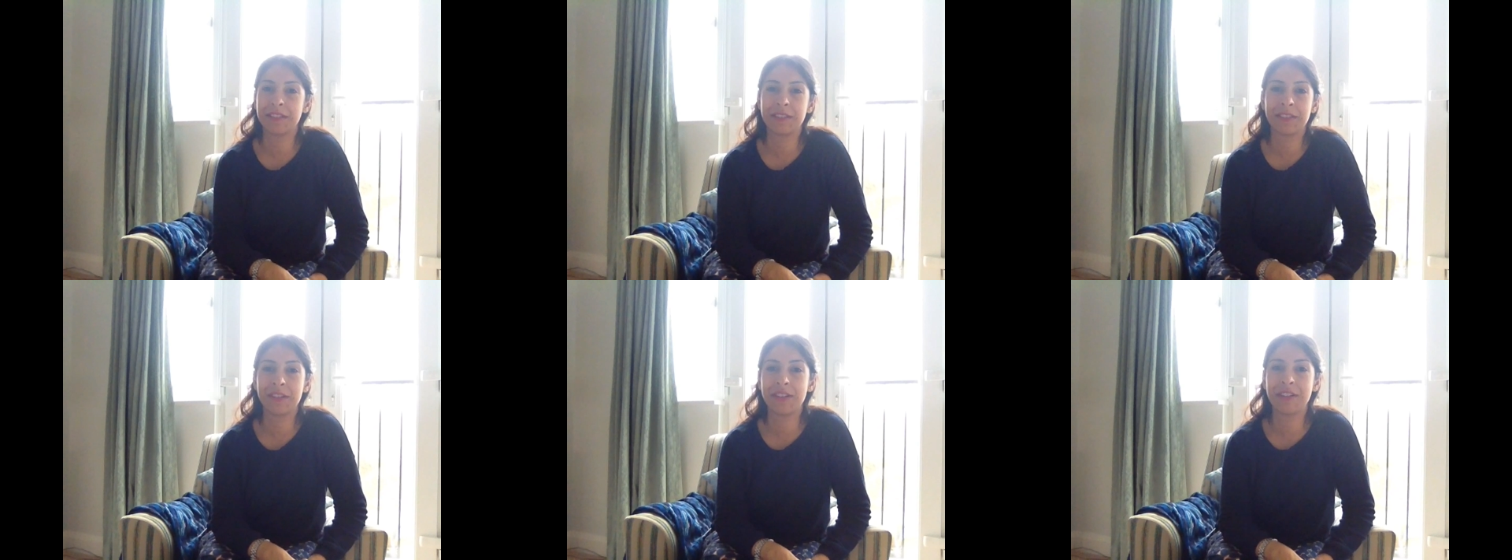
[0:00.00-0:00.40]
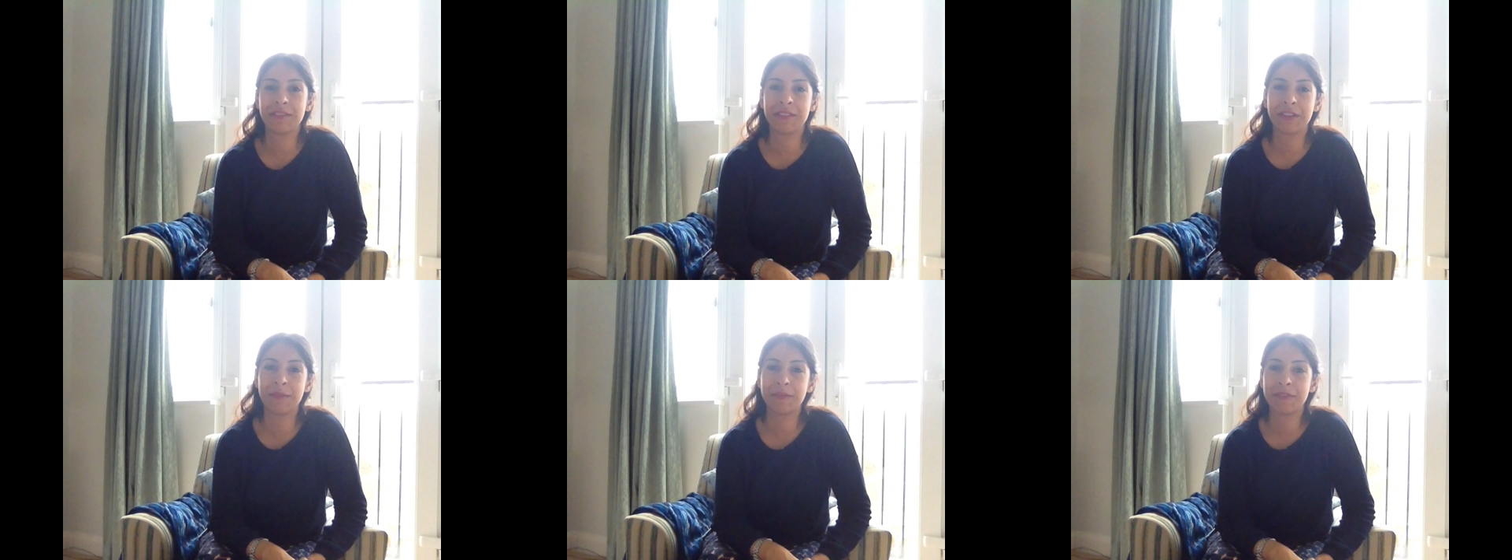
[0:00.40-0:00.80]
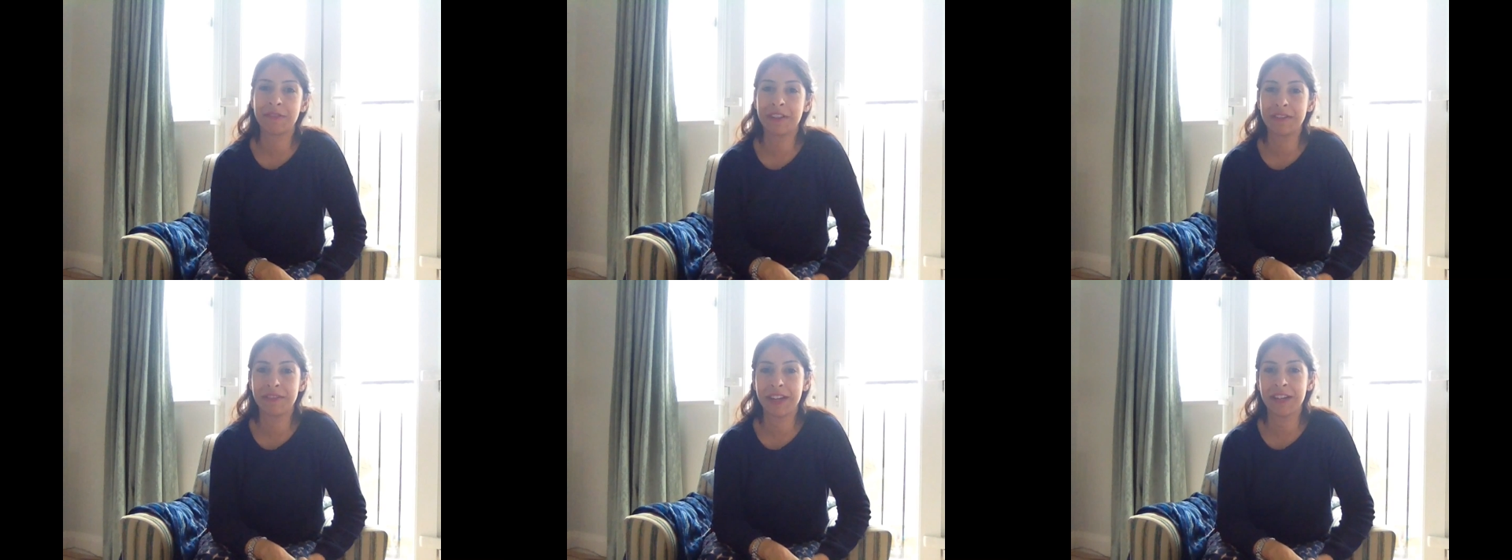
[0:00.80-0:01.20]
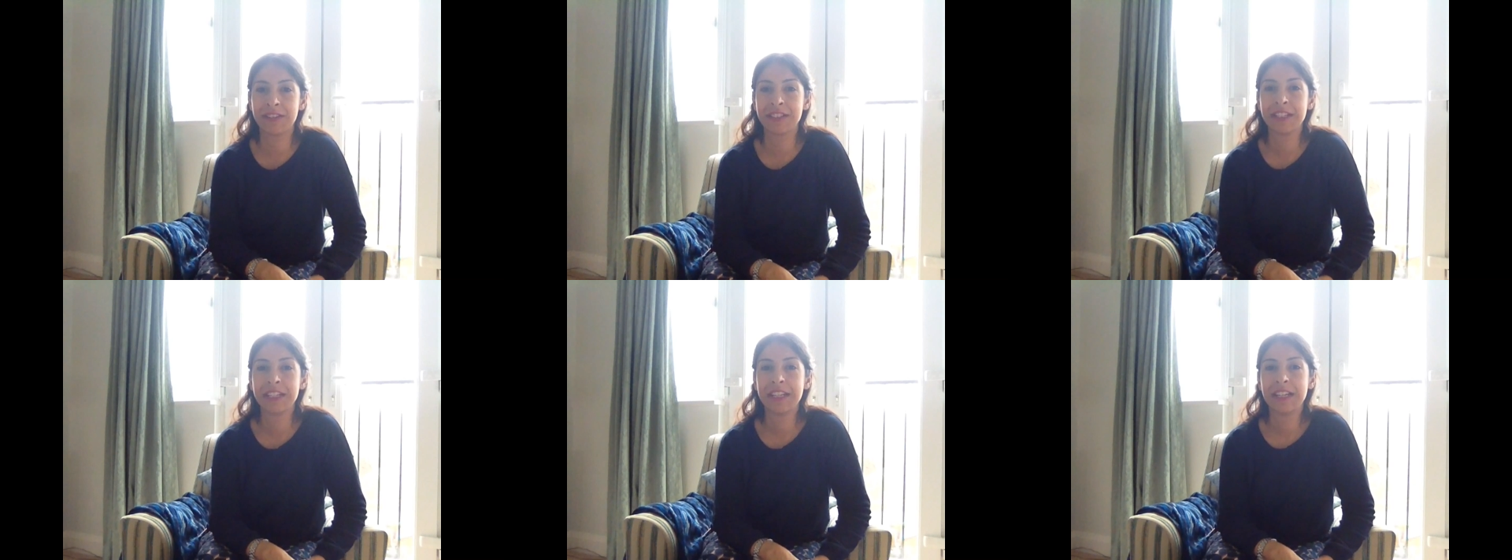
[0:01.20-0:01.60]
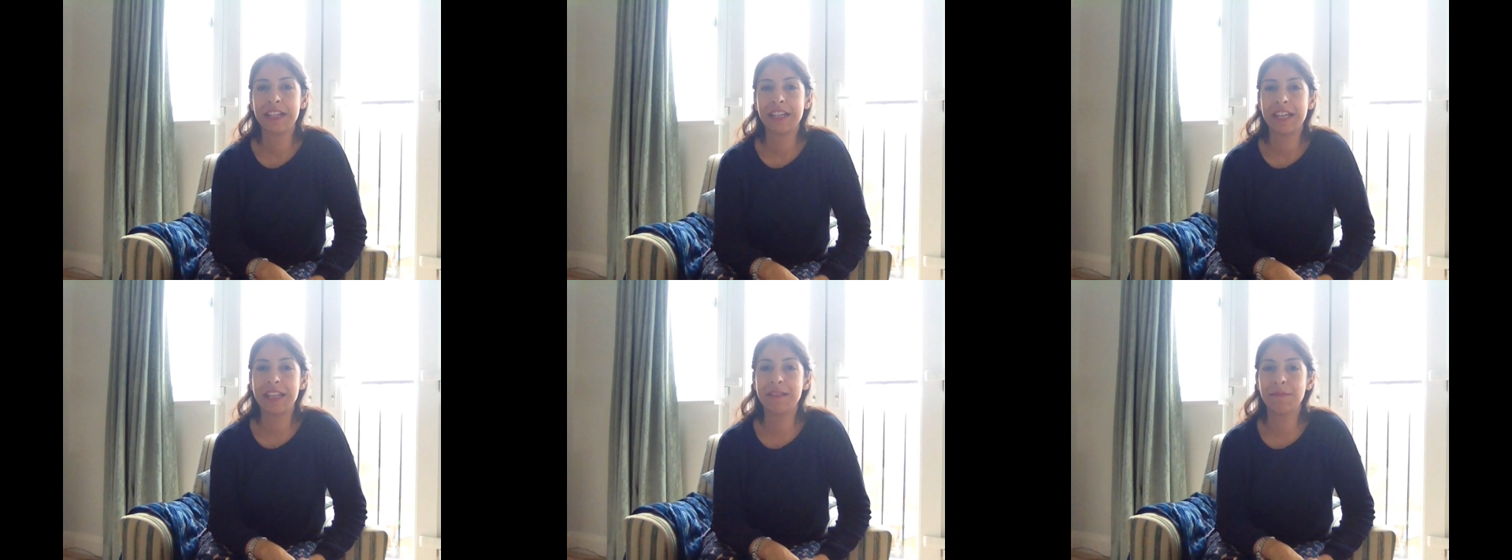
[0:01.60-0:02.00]
just don't have time to run around
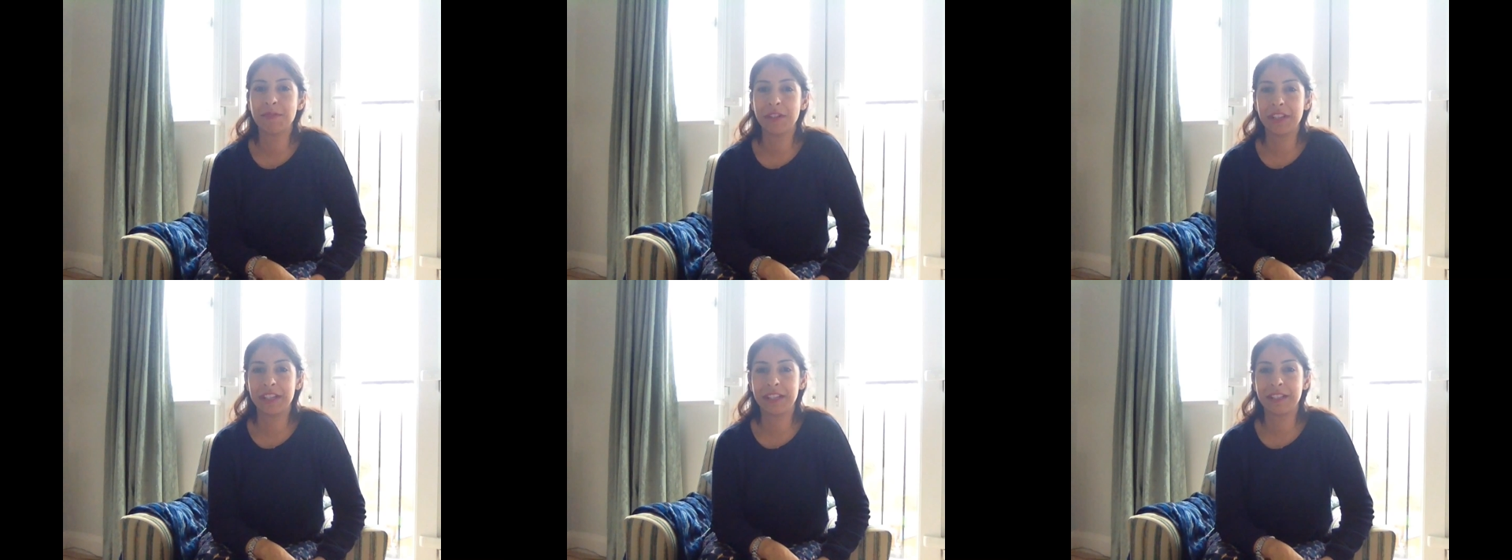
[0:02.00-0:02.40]
in the morning,